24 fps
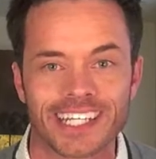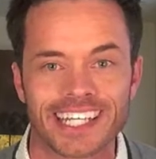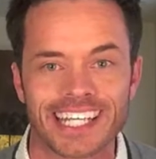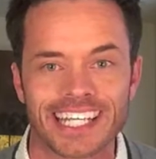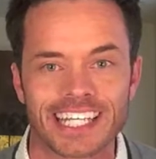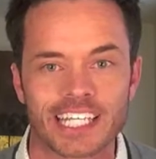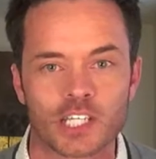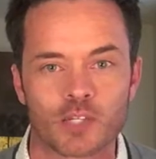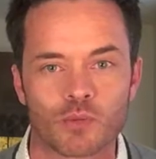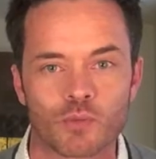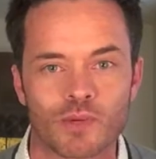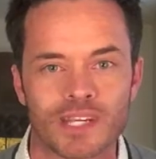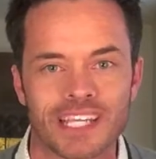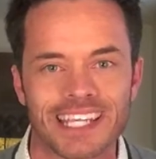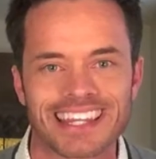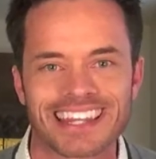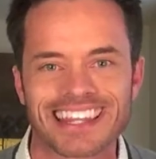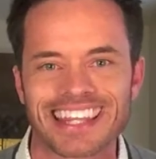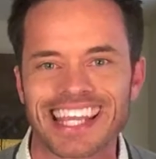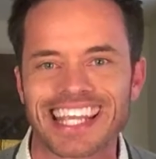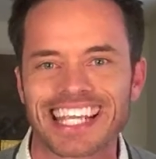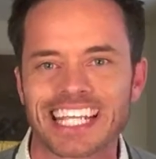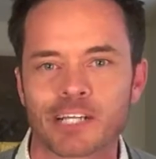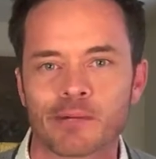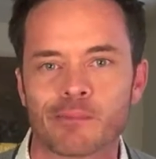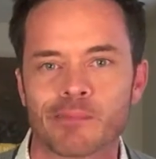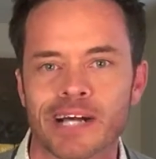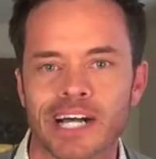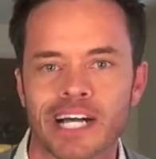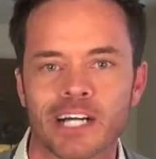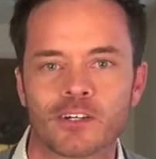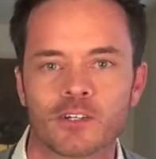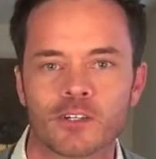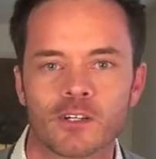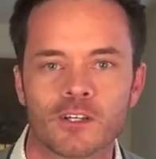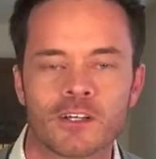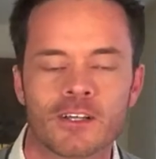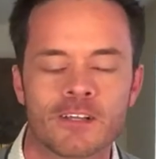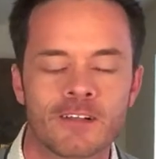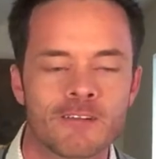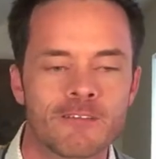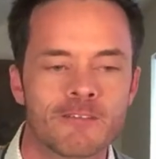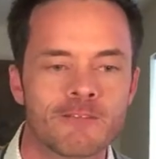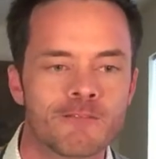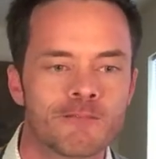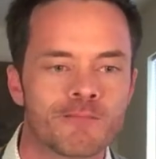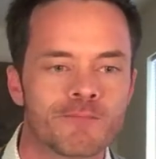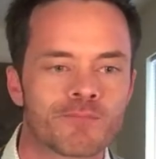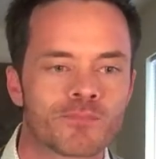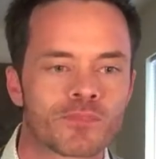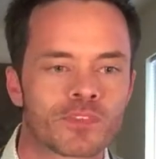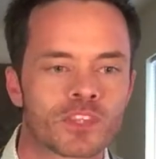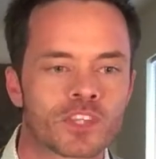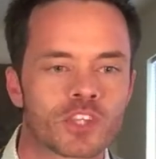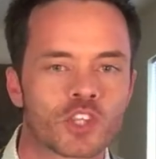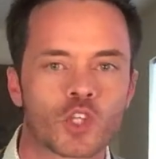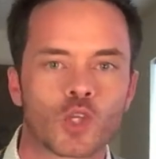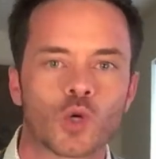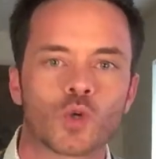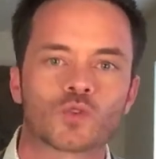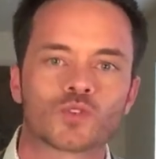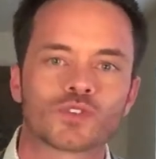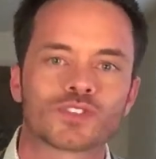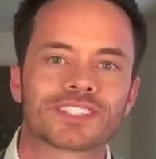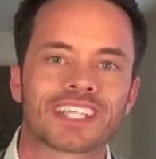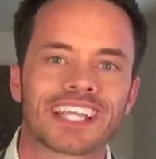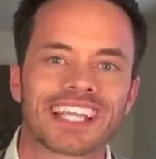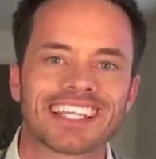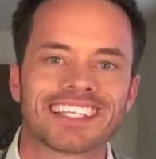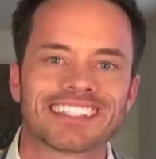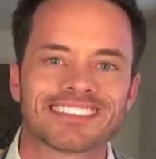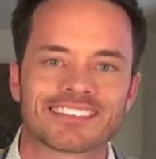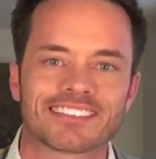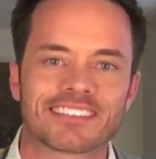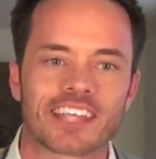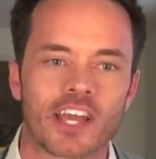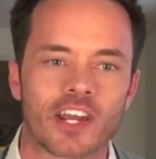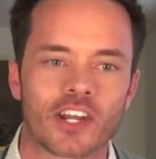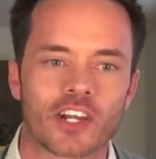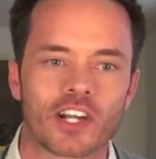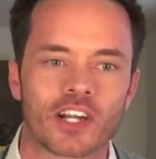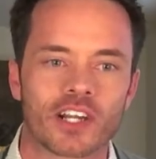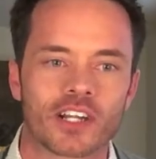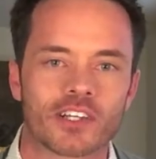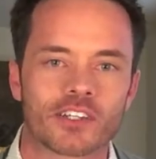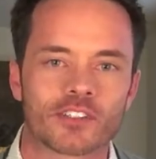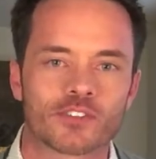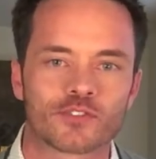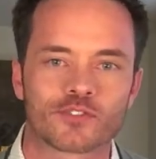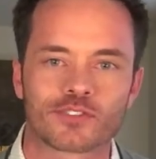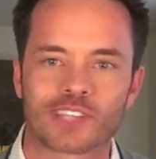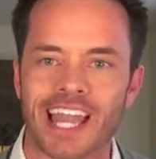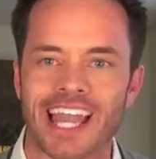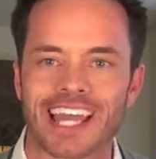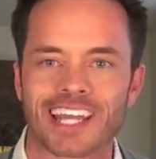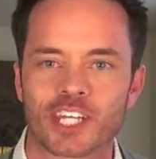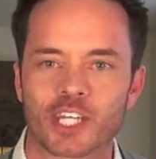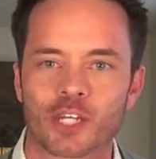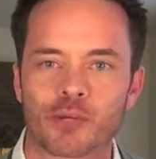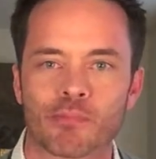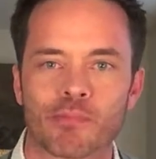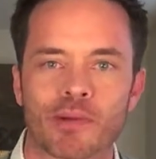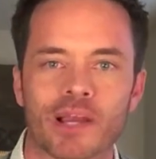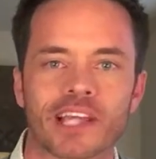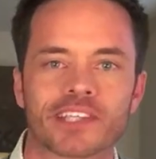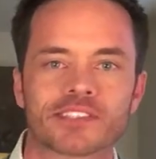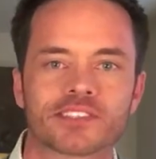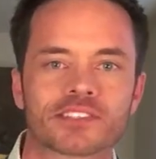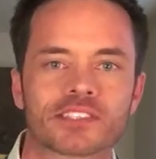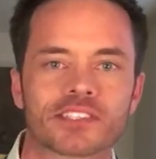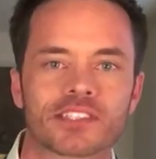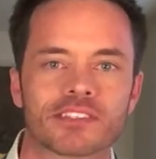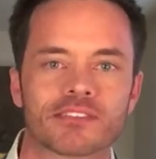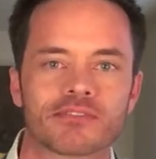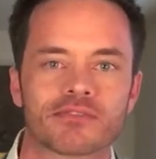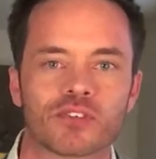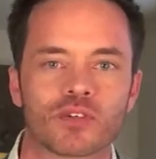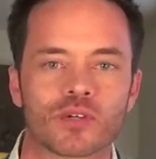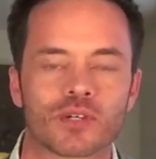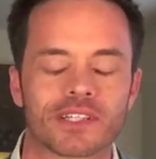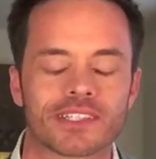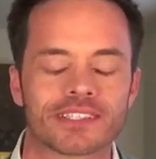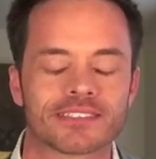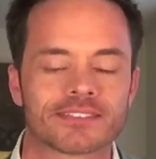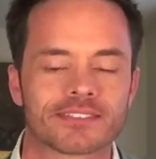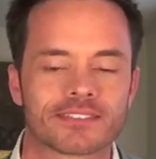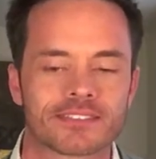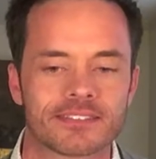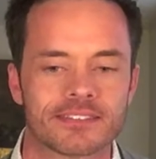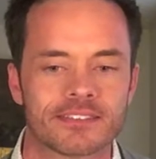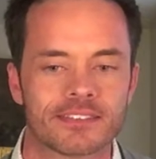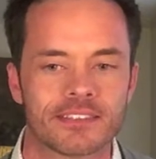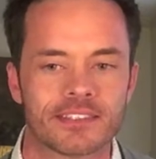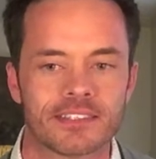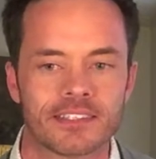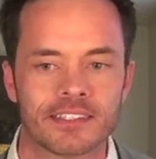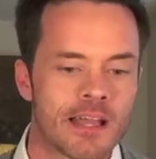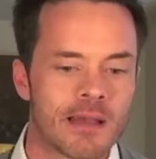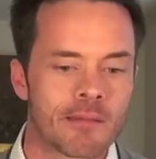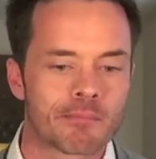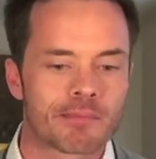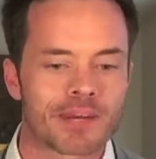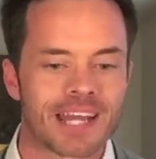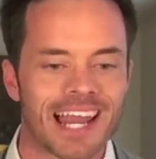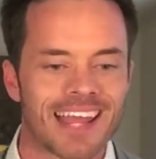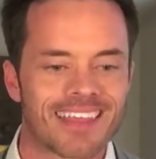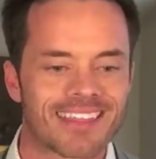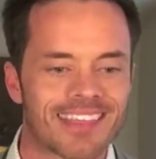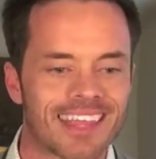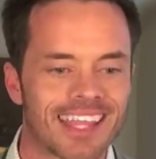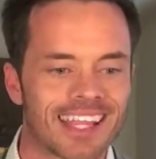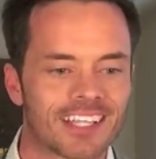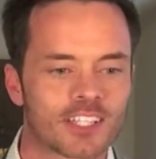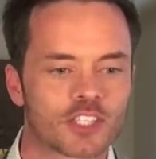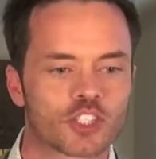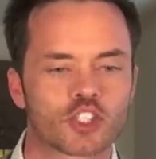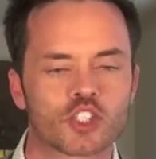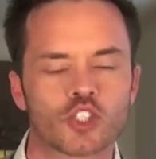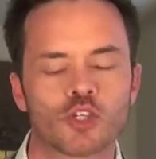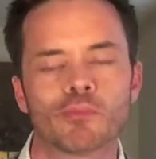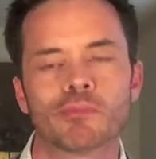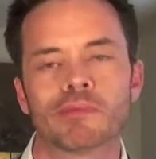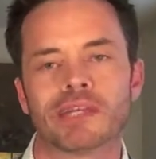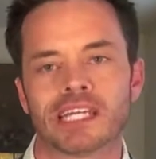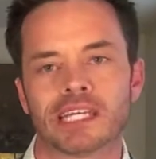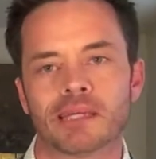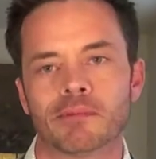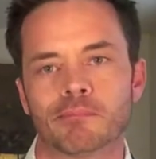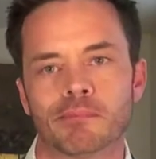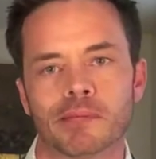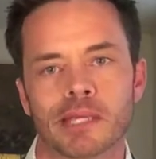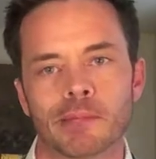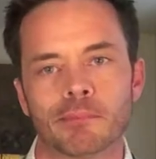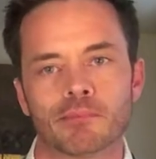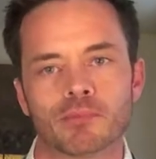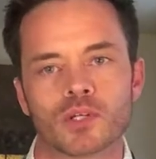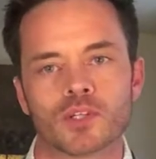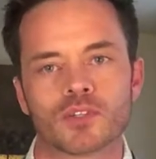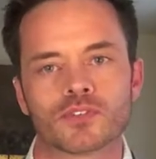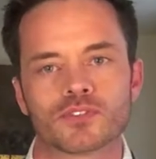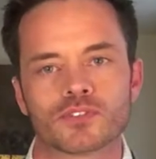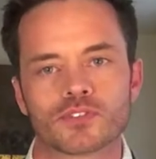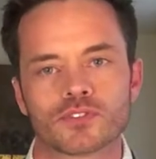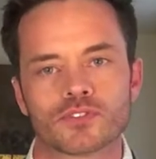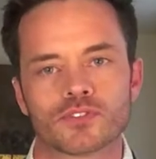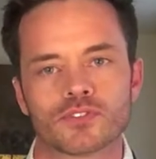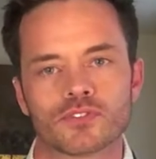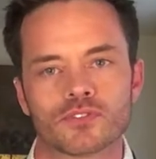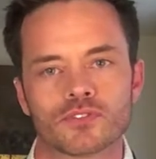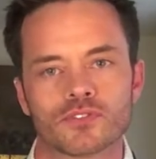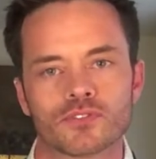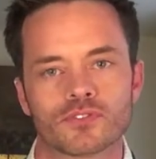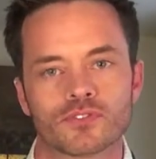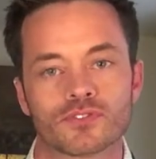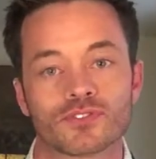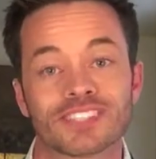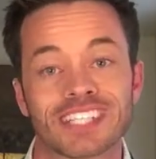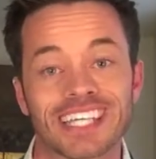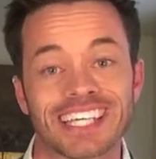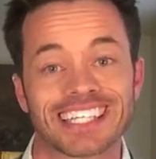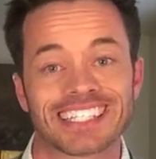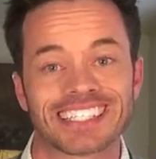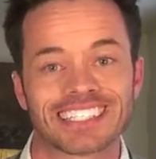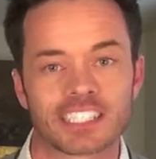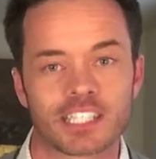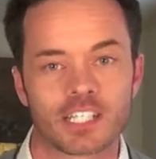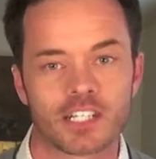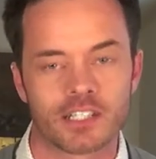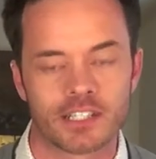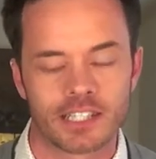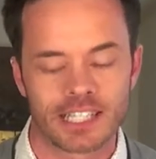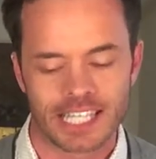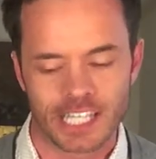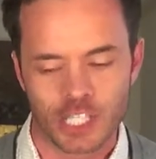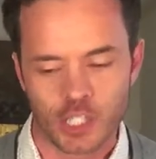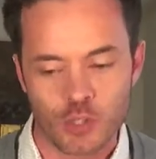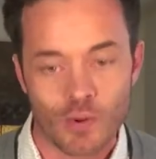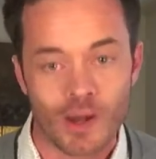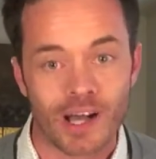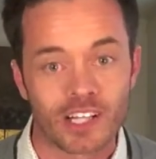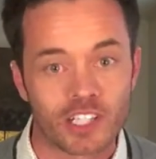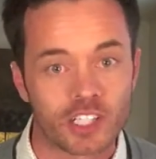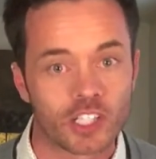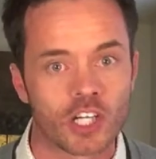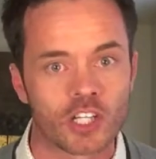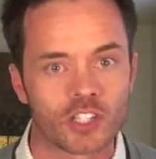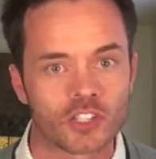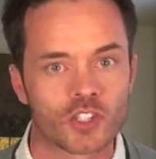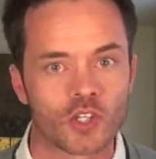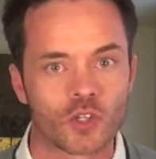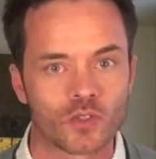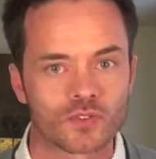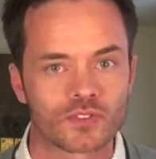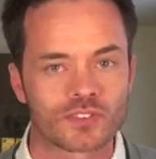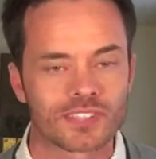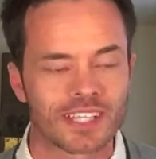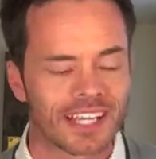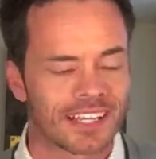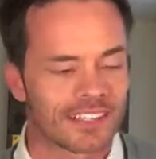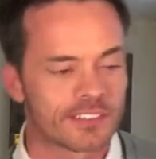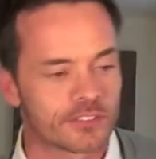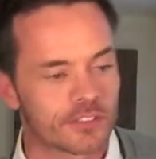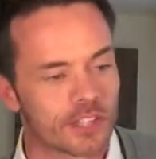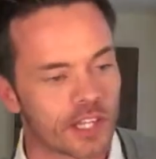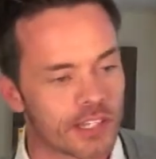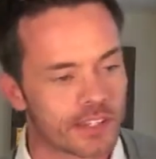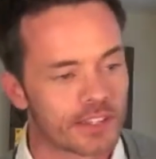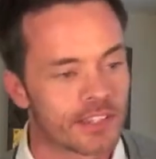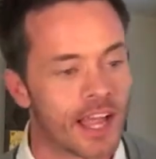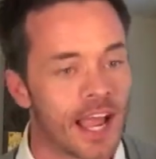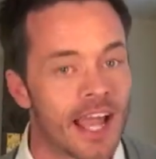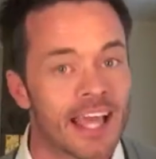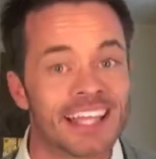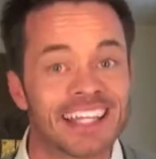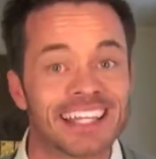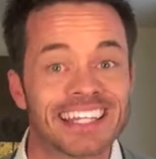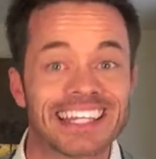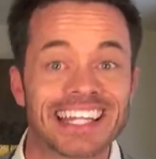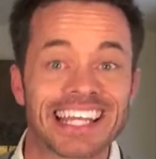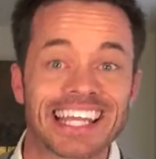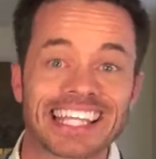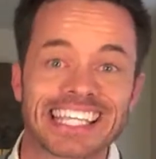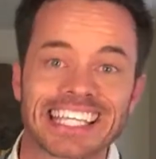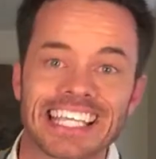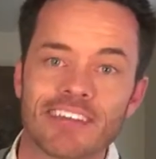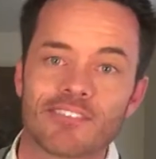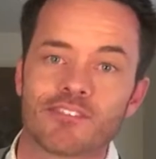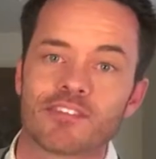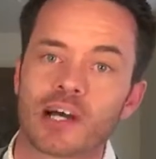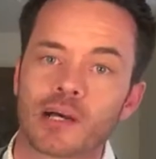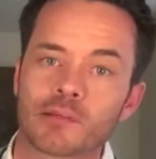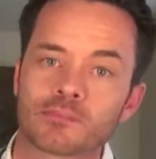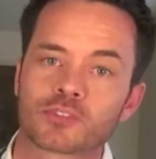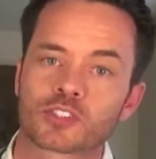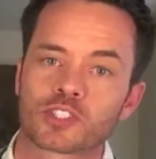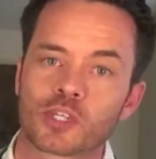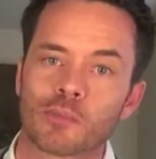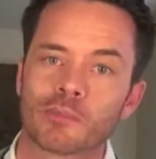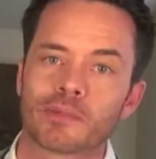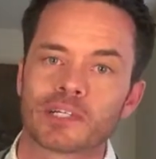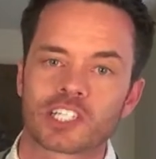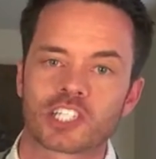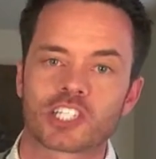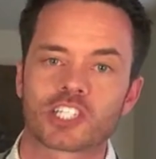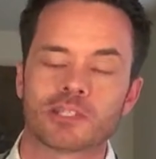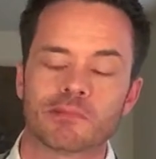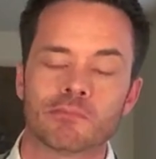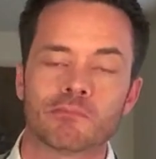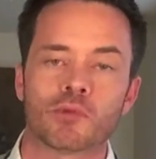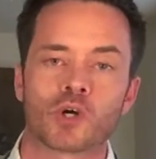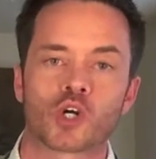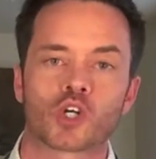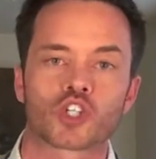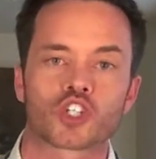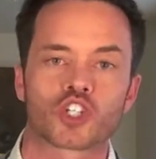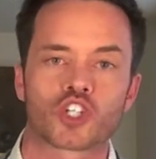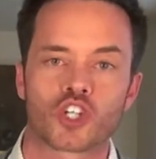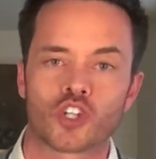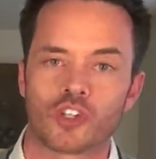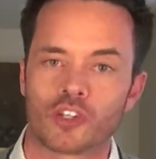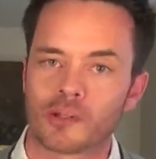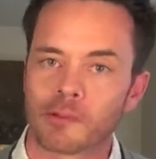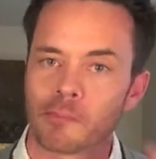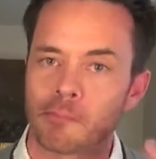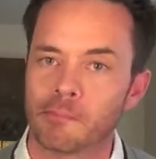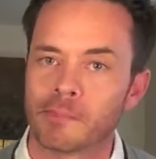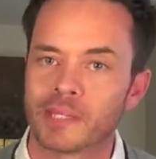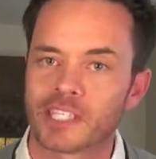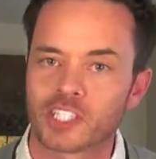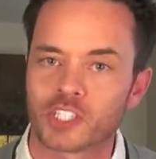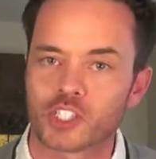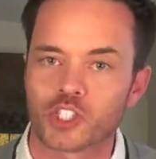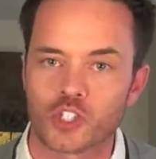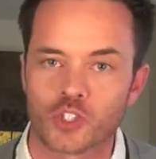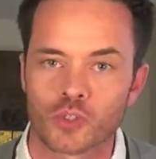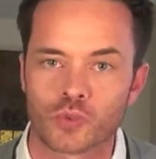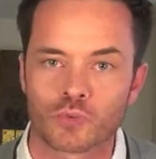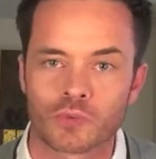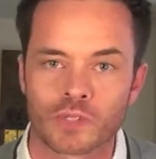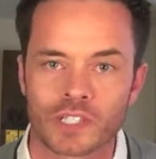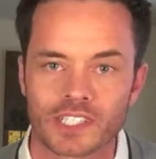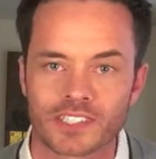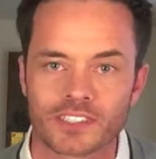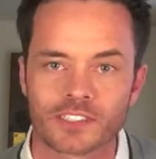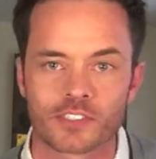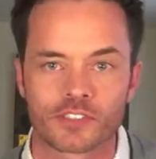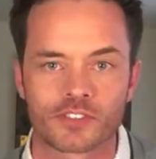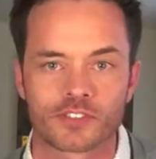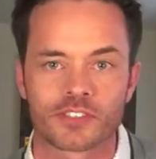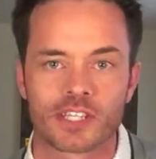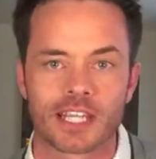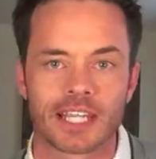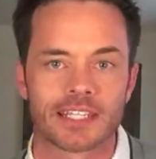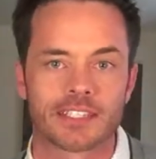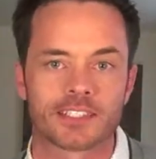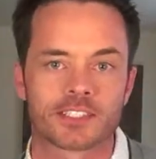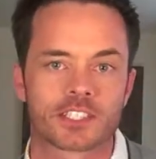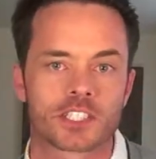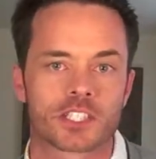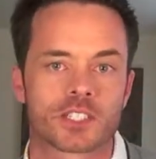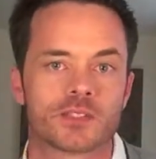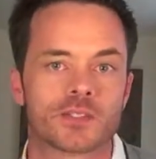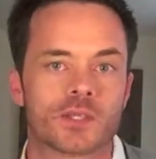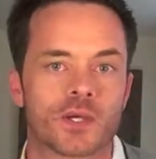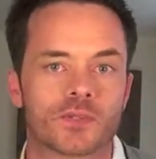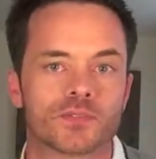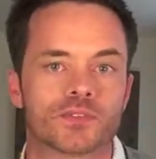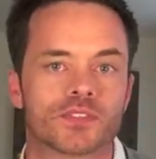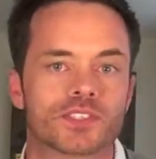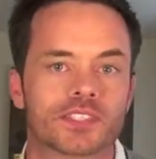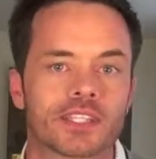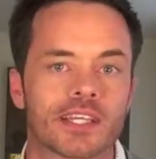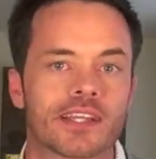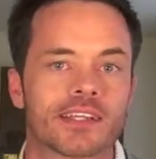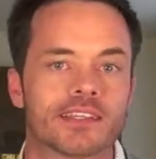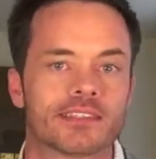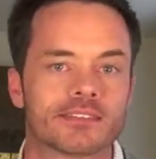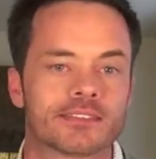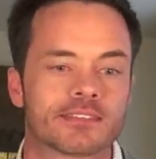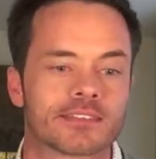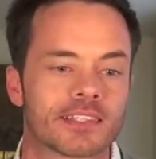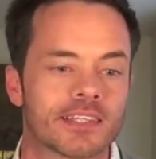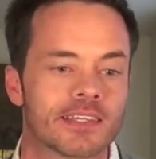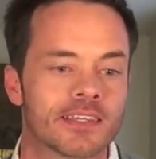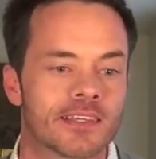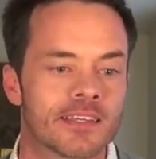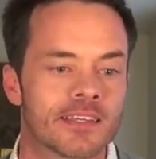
end, we think about those things that are sad and depressing for us. But I think too many people sit and dwell on those things, and they give up so much emotional and mental real estate to those things.